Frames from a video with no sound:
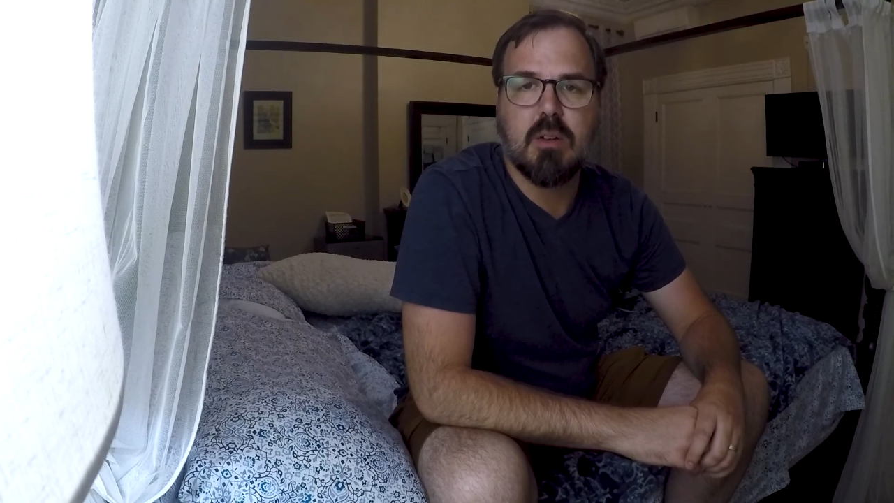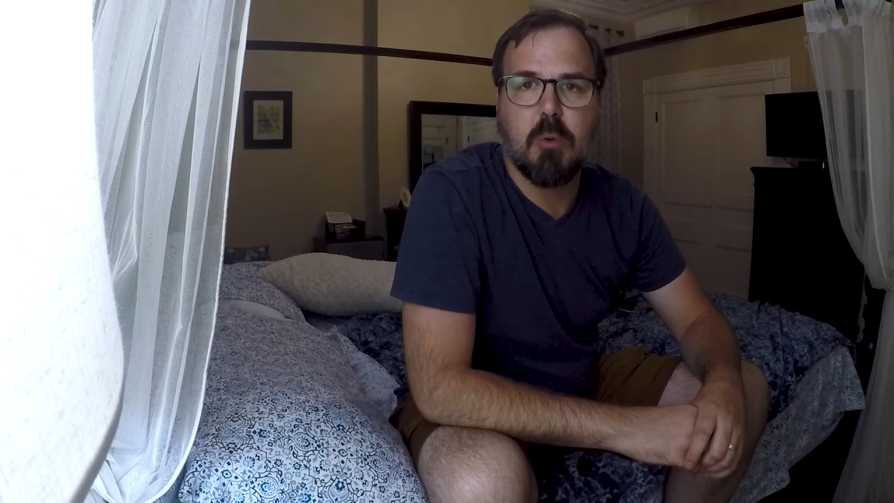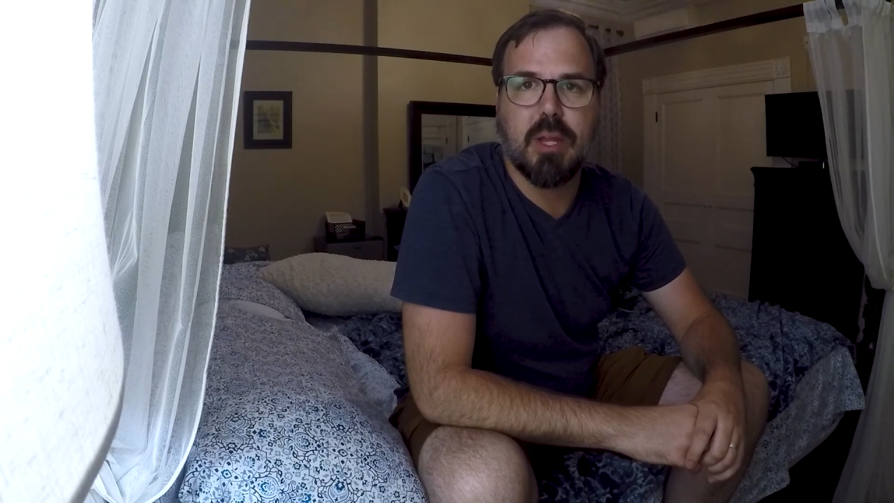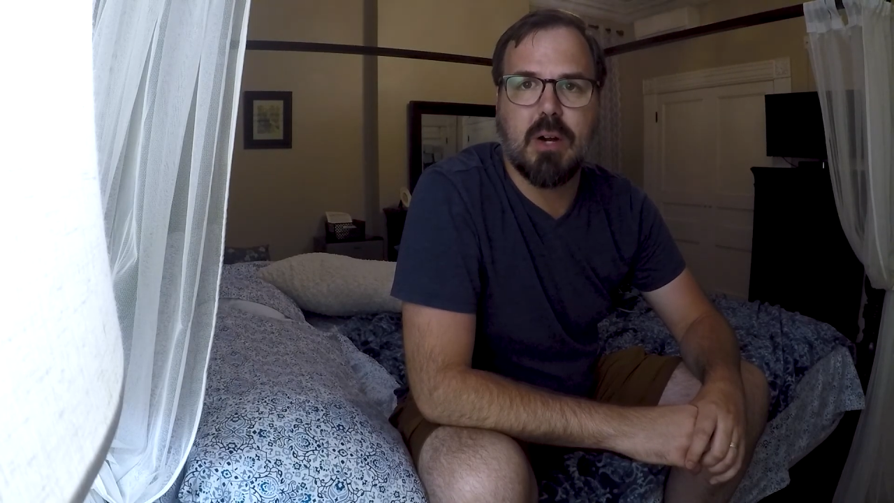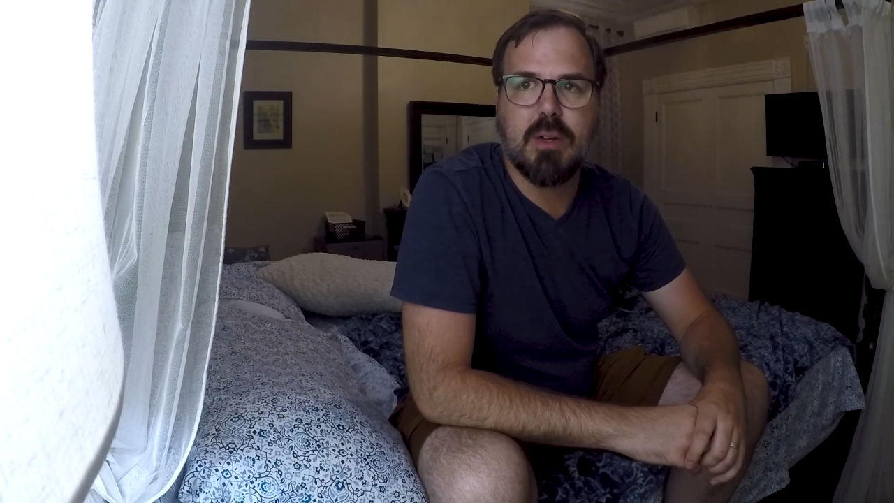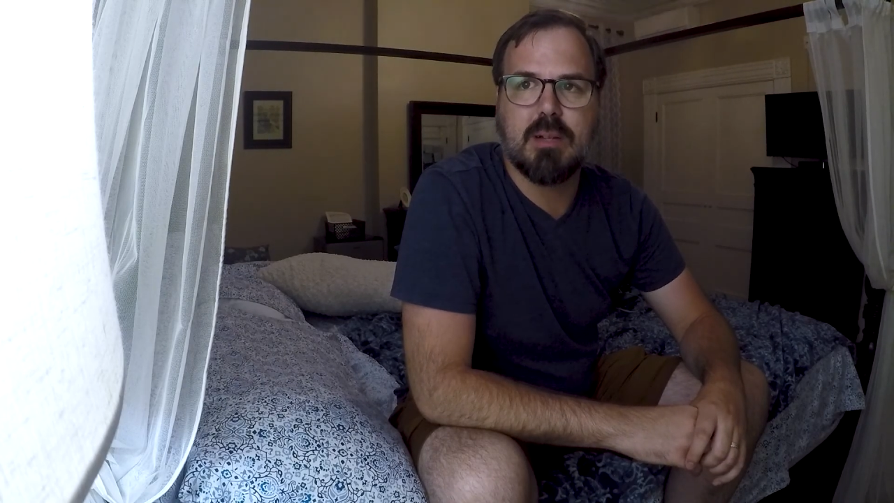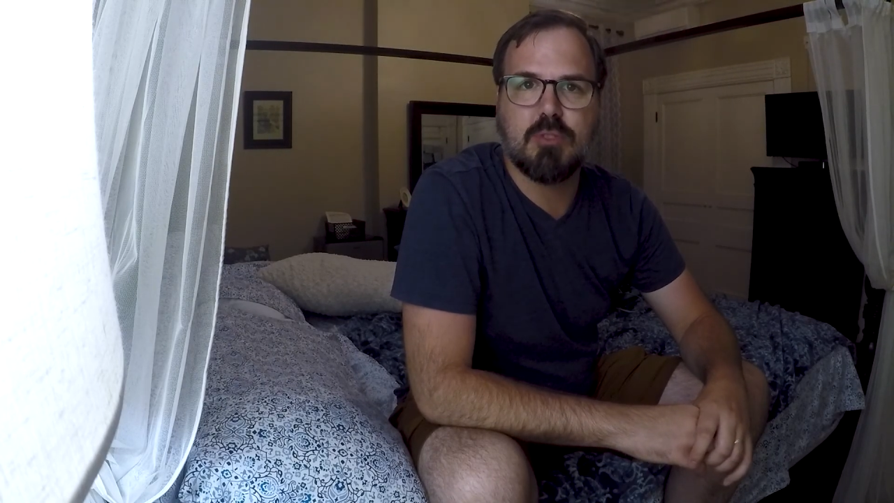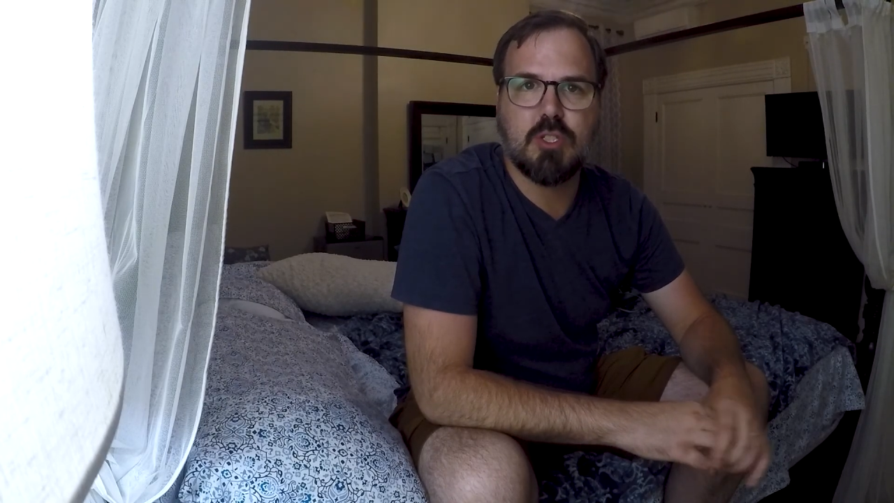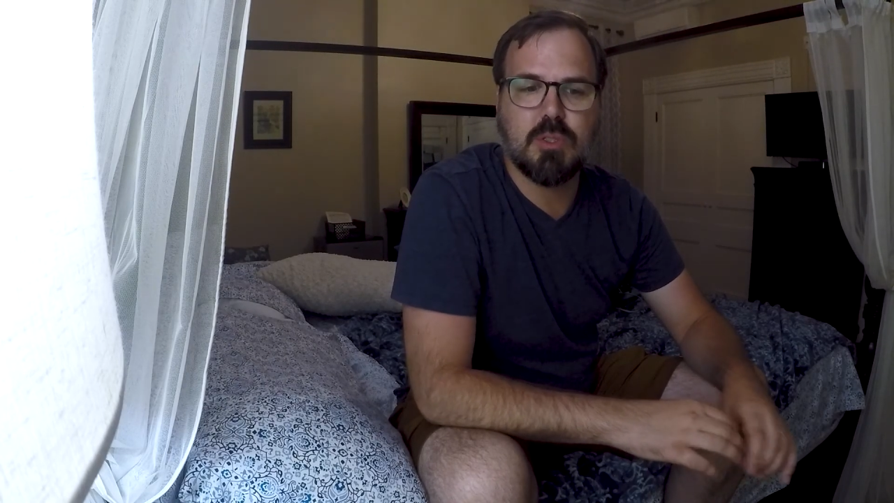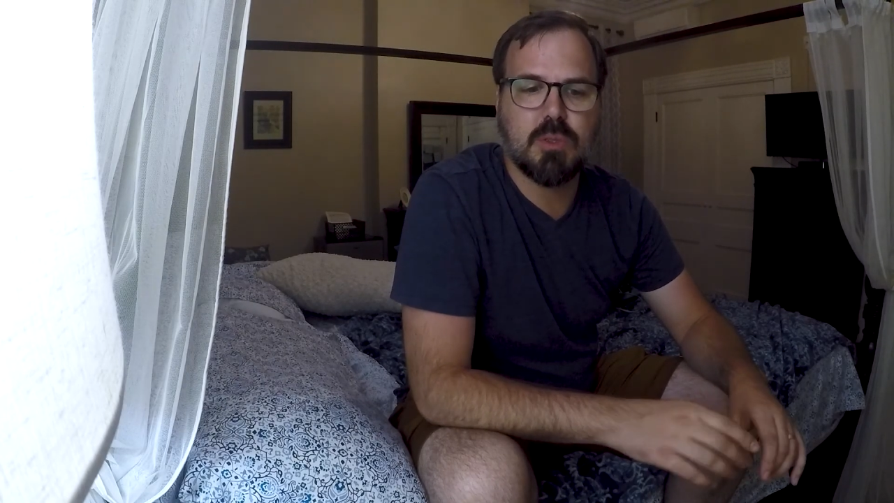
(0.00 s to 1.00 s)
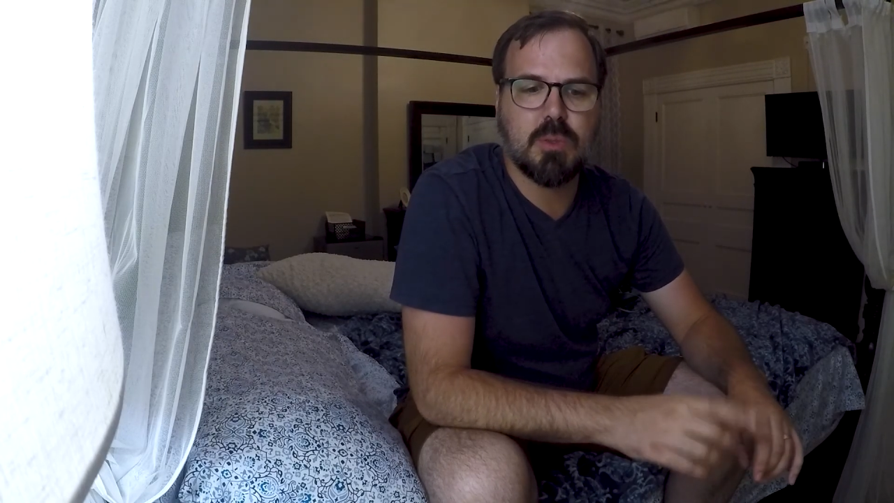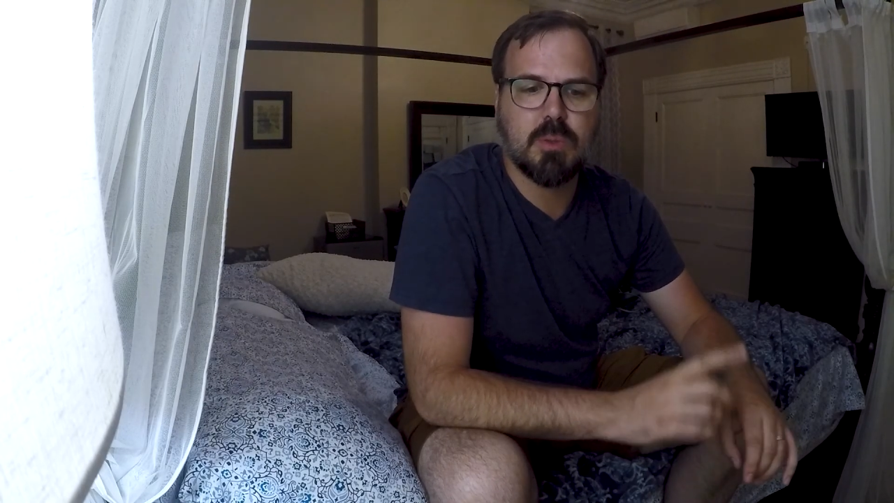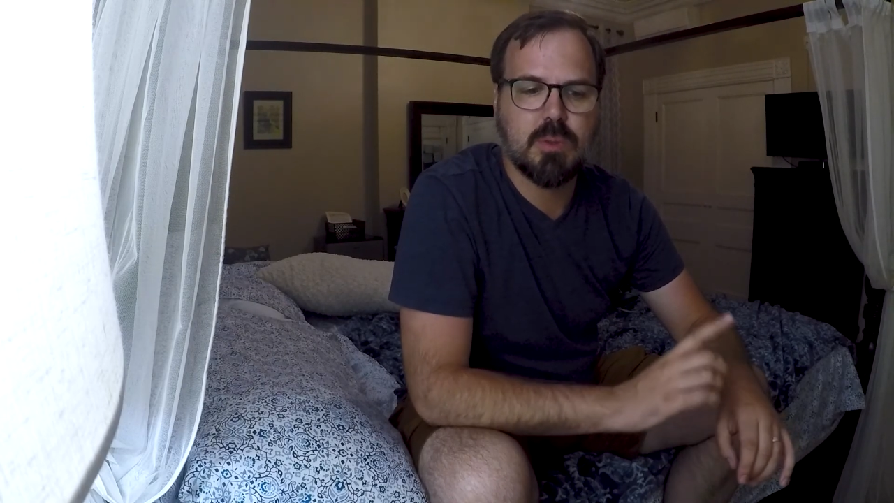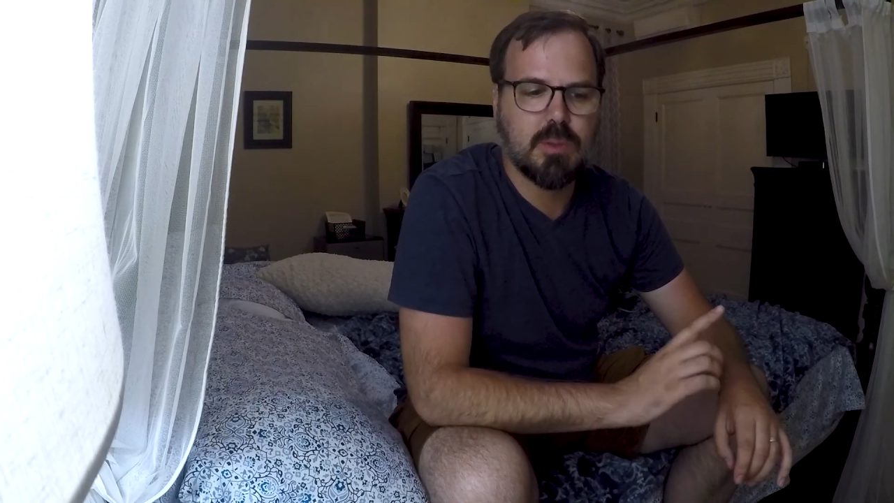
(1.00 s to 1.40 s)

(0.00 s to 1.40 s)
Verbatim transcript: We'll be going up to